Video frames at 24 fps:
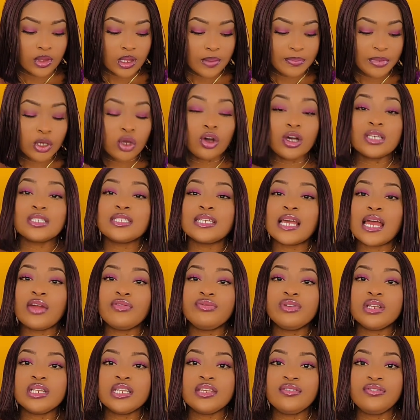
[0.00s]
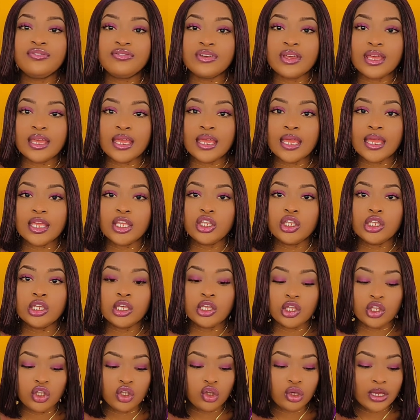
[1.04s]
because they are really fair,
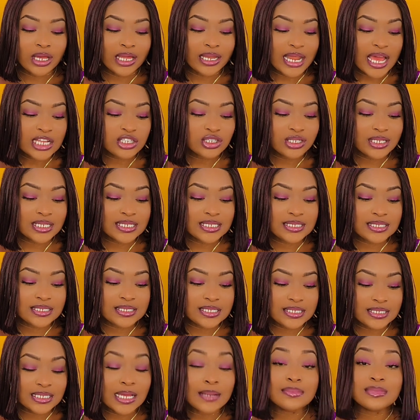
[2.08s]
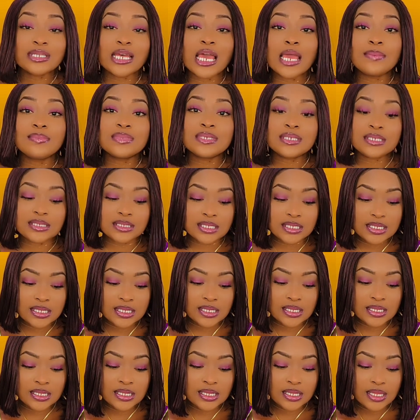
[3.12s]
you can actually sometimes
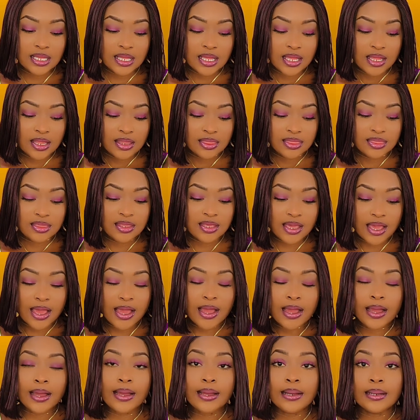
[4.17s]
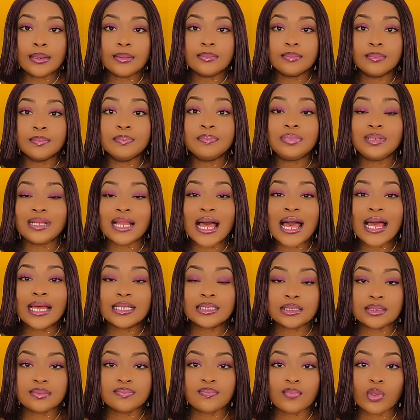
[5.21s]
see their
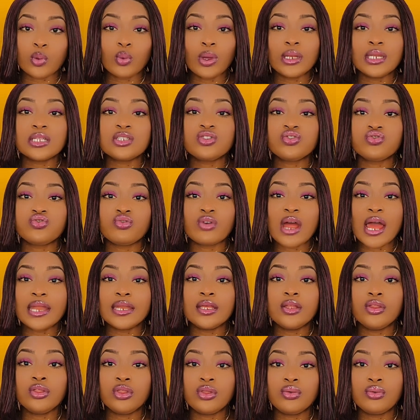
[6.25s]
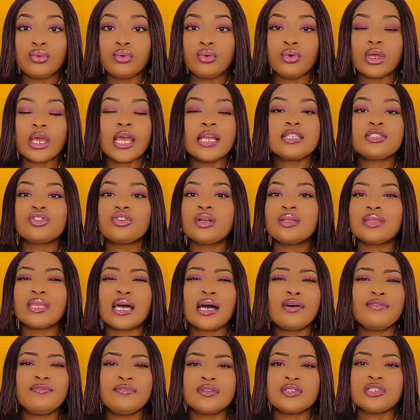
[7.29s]
blood when it's running through. It's not
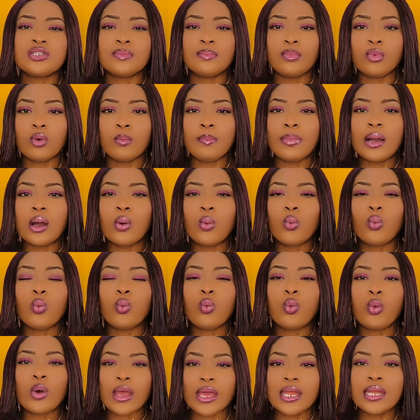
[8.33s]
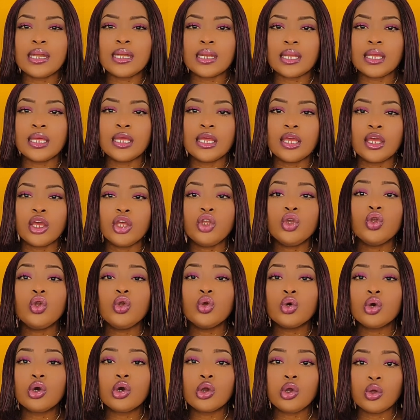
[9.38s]
that visible, but when you
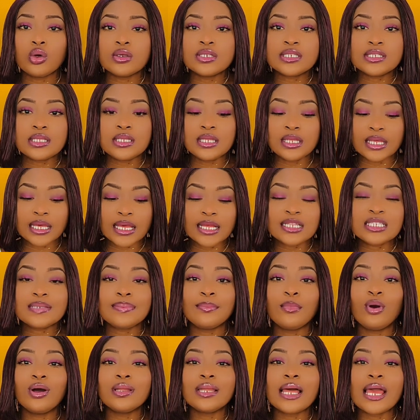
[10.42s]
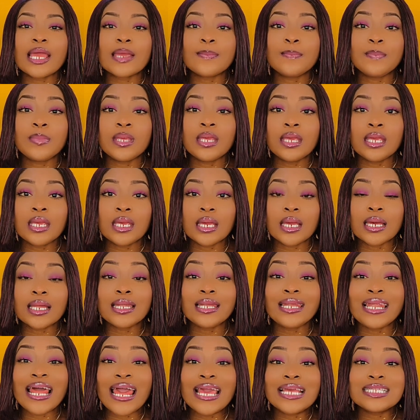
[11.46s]
look closely, it's more like pink,
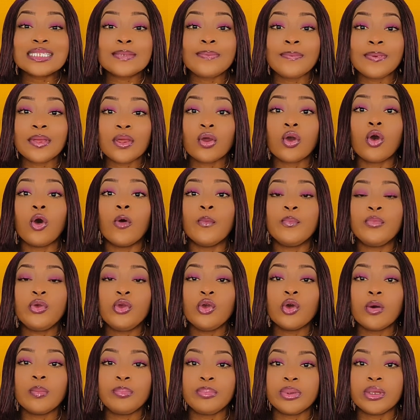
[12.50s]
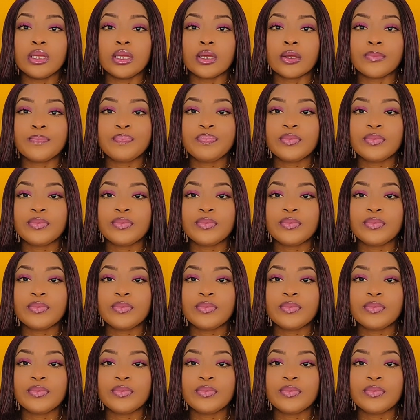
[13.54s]
light pink or pure pink.